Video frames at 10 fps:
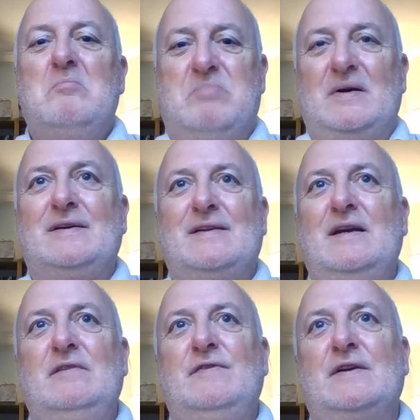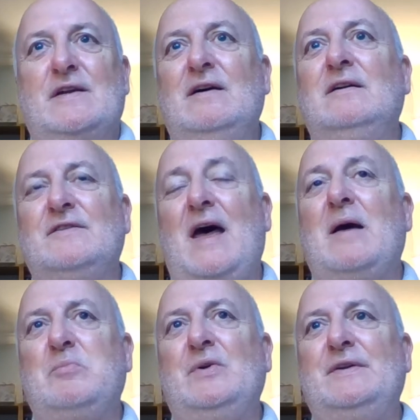But if it can't
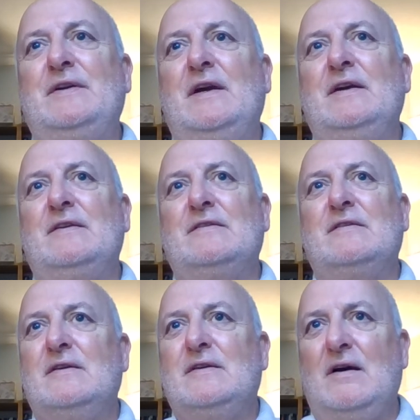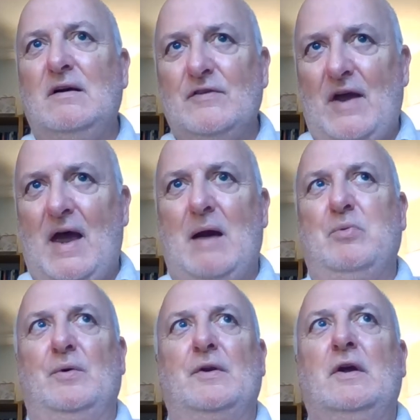happen, it can't
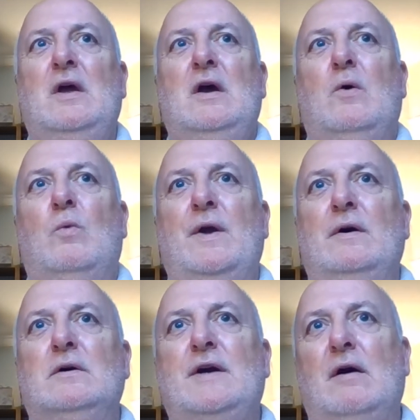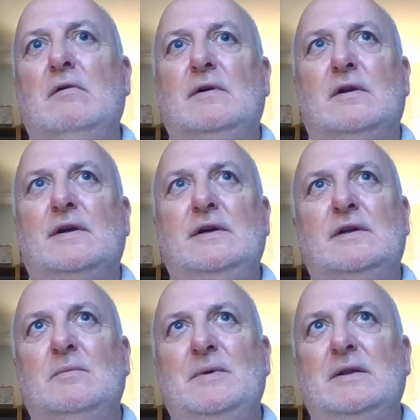happen. We are currently
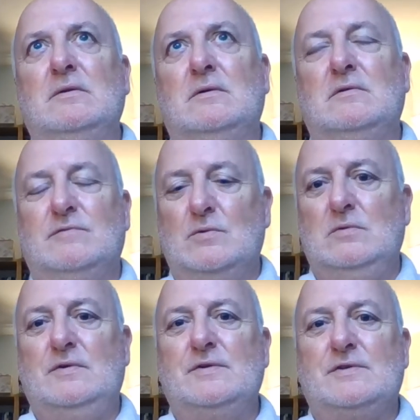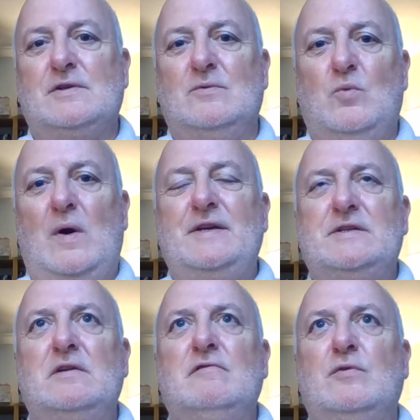in the middle of August
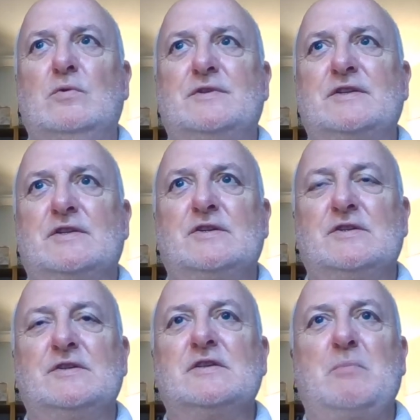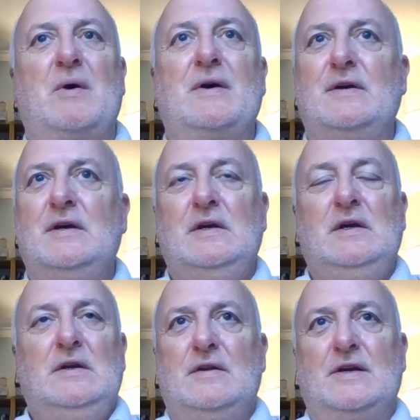waiting for decisions by
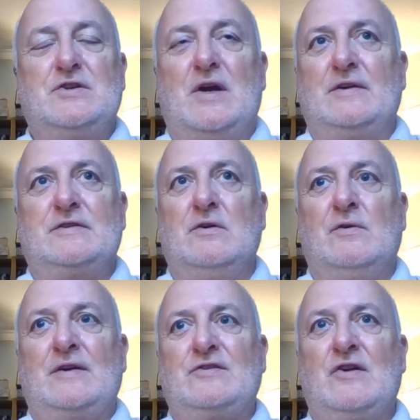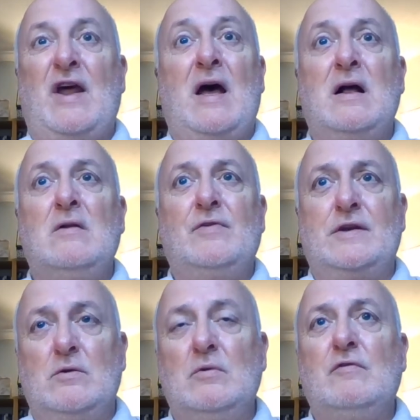the Education Nationale,
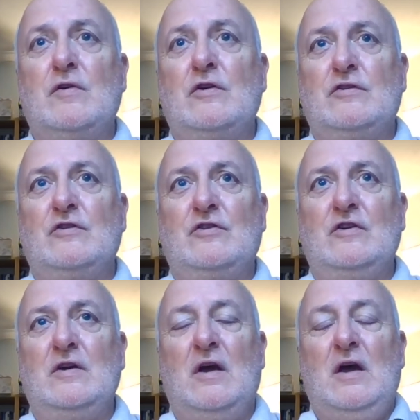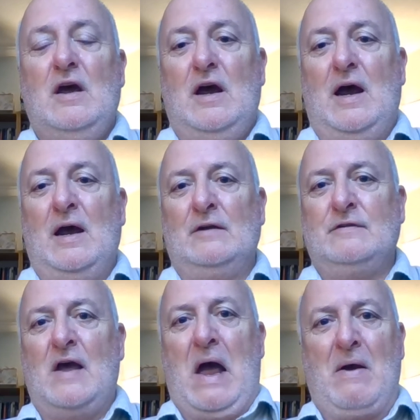the university
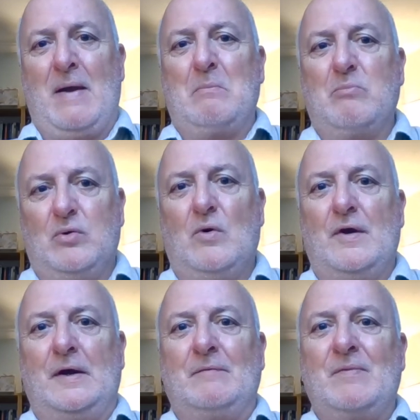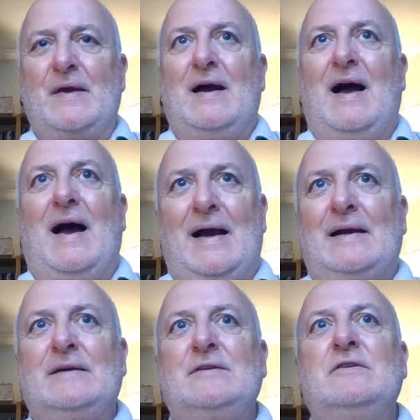as our employer,
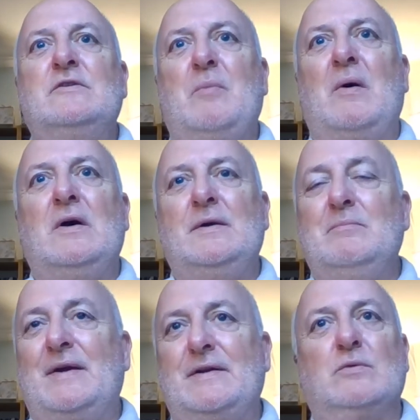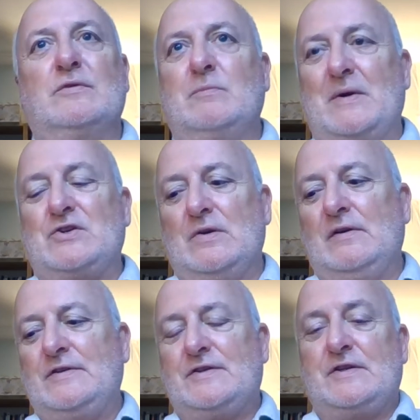and by medical
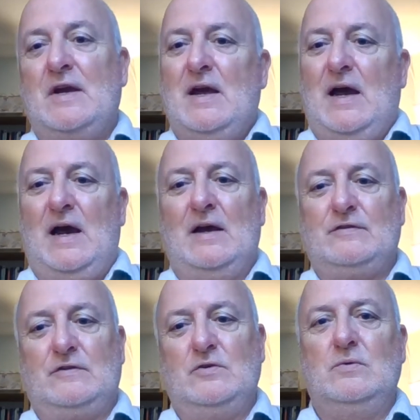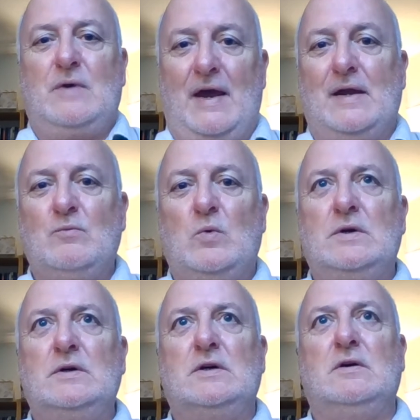specialists as to who can
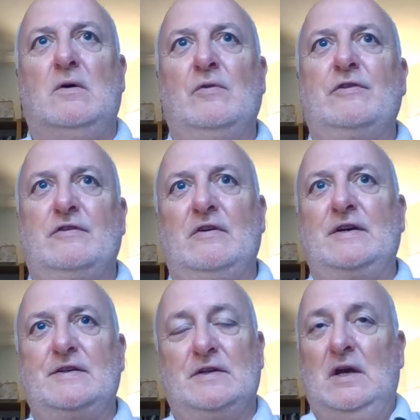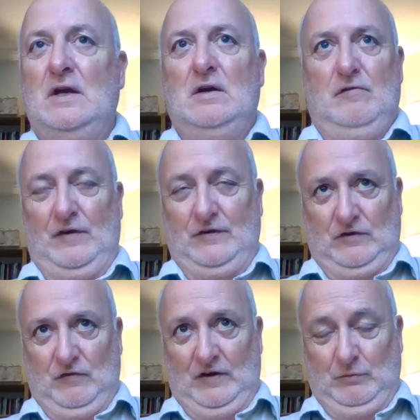work on site
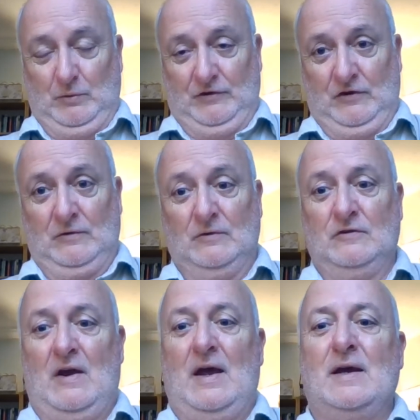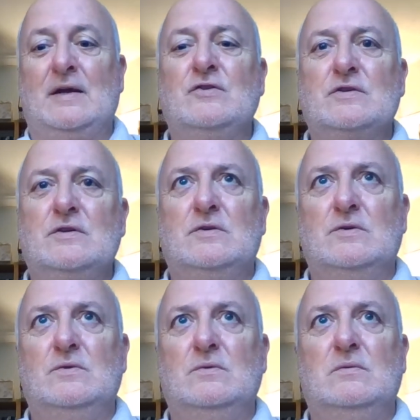face-to-face with students and
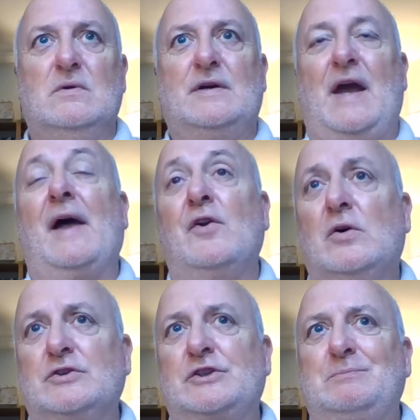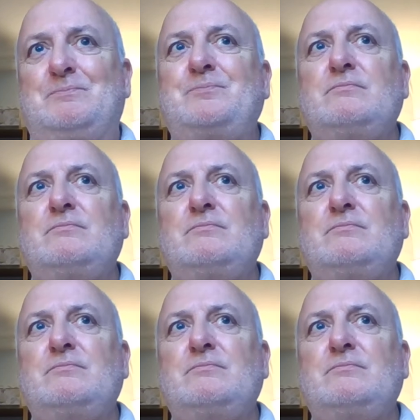who cannot.